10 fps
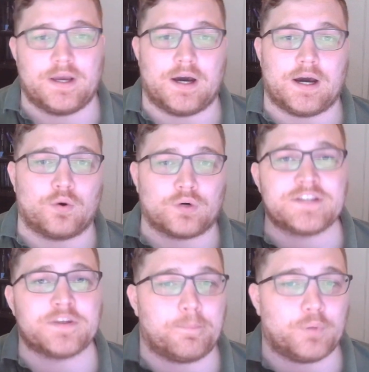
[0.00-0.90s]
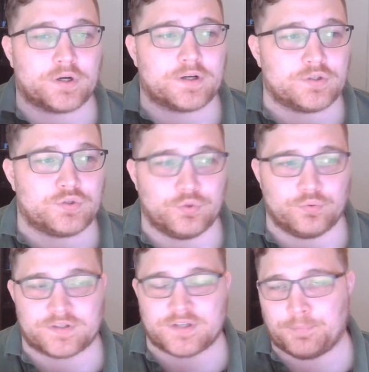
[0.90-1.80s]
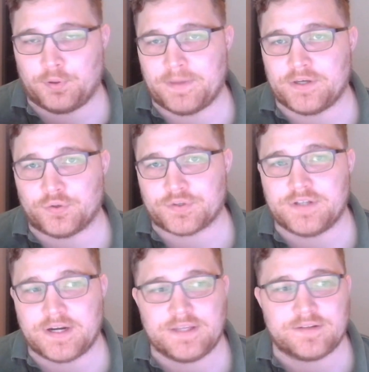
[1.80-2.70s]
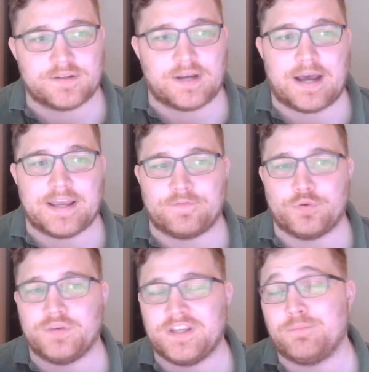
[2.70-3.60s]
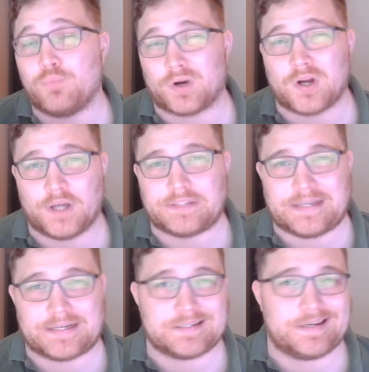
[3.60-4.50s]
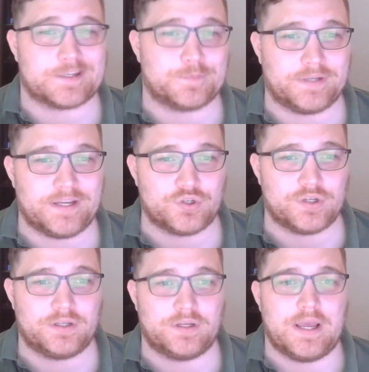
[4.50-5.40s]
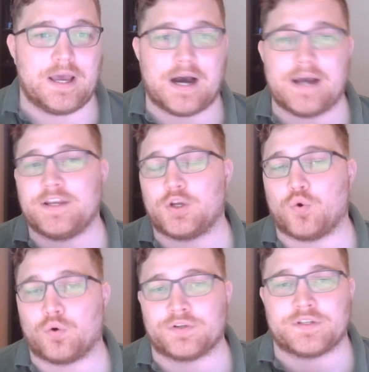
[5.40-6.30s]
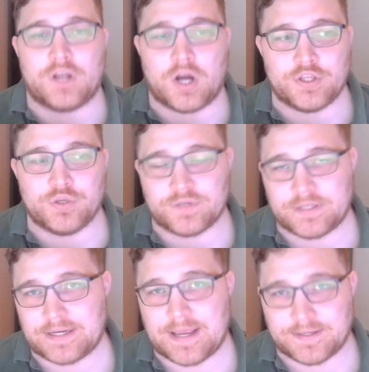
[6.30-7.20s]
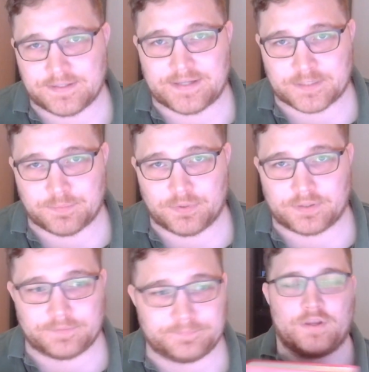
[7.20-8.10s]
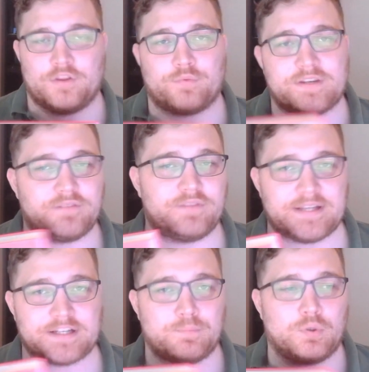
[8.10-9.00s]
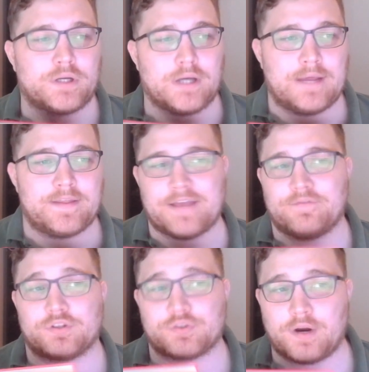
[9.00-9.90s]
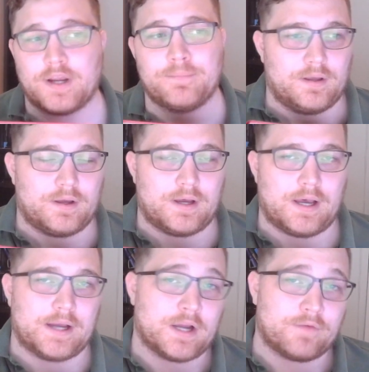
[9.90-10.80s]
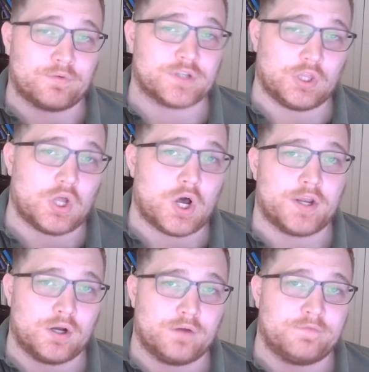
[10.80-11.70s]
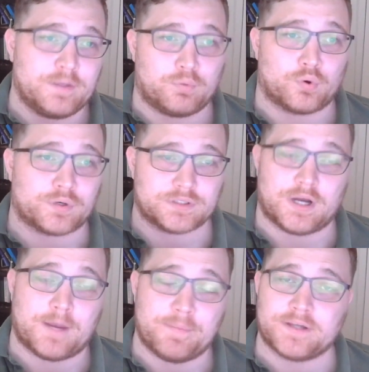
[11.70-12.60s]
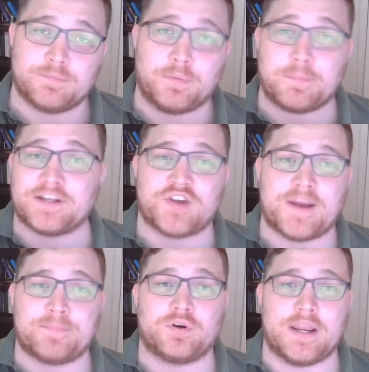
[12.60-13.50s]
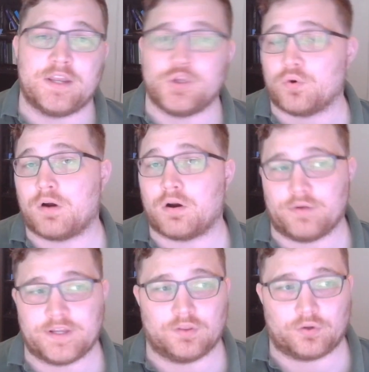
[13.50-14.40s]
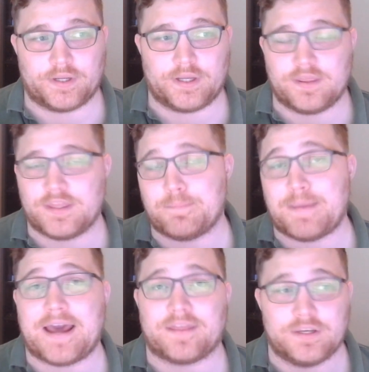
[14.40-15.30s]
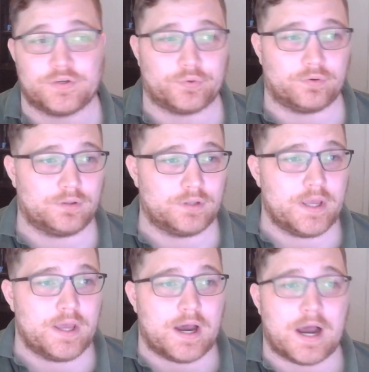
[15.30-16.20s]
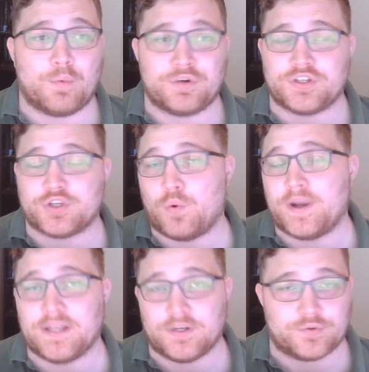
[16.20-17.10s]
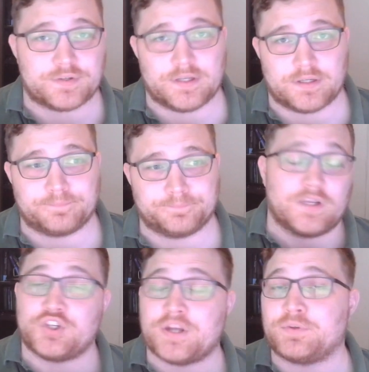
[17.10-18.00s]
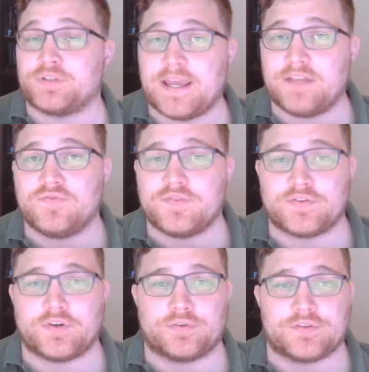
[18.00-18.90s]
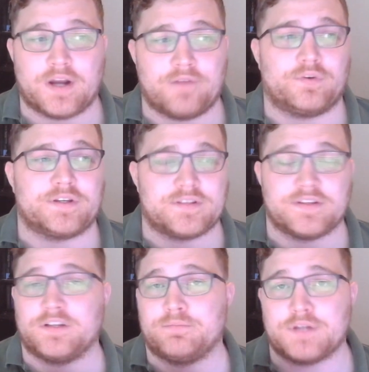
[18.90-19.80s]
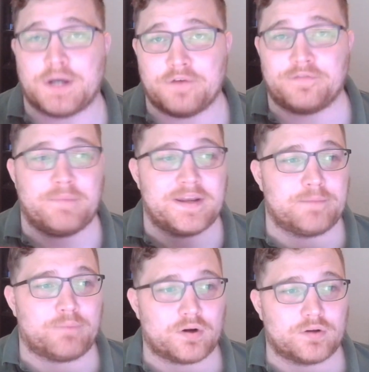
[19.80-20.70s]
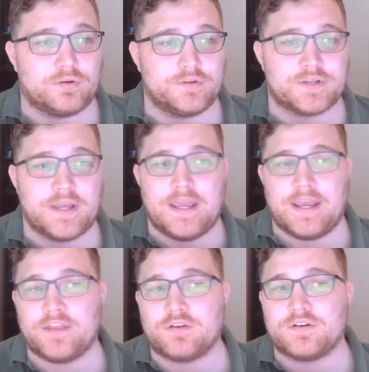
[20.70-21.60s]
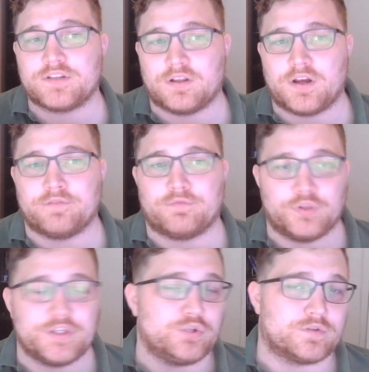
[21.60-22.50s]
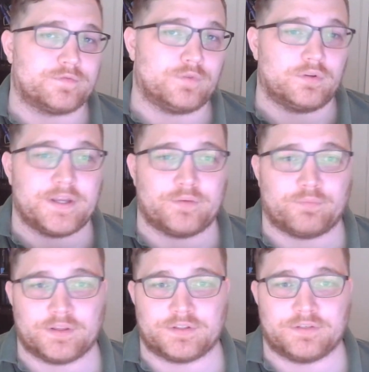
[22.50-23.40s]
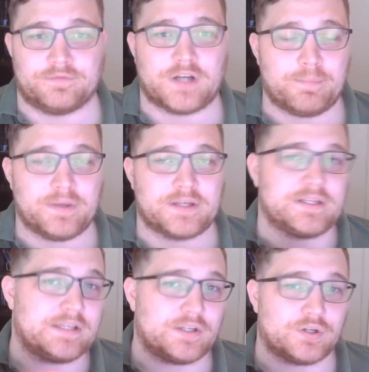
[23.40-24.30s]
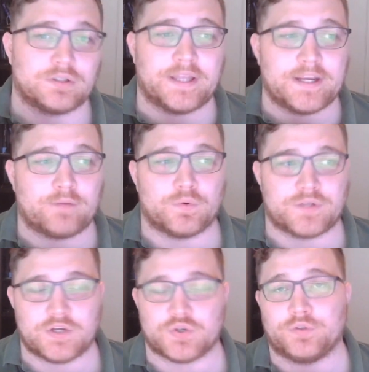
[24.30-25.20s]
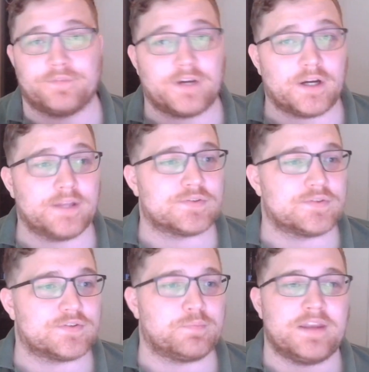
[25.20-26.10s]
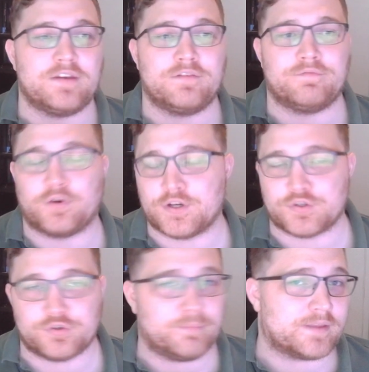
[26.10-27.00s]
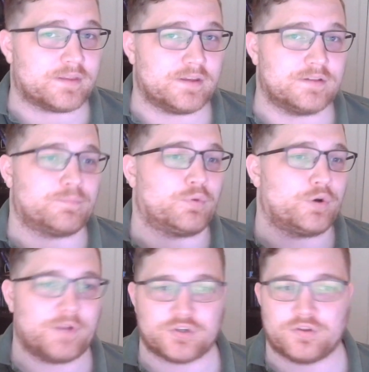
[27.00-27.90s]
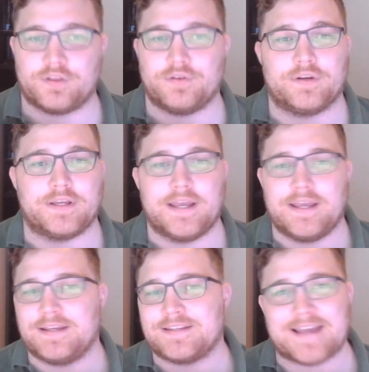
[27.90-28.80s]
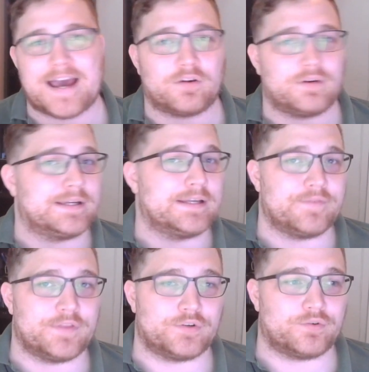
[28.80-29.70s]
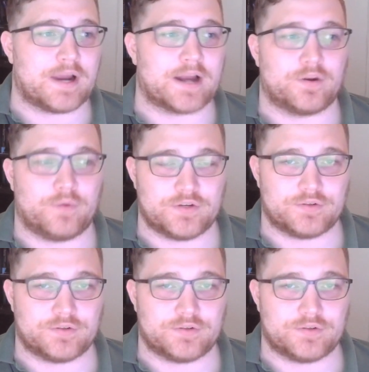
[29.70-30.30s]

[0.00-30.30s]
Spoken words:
or as a book to supplement your studies if you need more context and explanation in a course not using it as a textbook. The rest of the textbook that I haven't described covers a lot of important topics, but by chapter 8 you are already learning the path integral, which is quite interesting. Chapter 10 starts covering systems of many particles, and there's a lot of really useful and relative topics in here like rotational invariance, spin, variational methods, perturbation theory, scattering, and even the Dirac equation.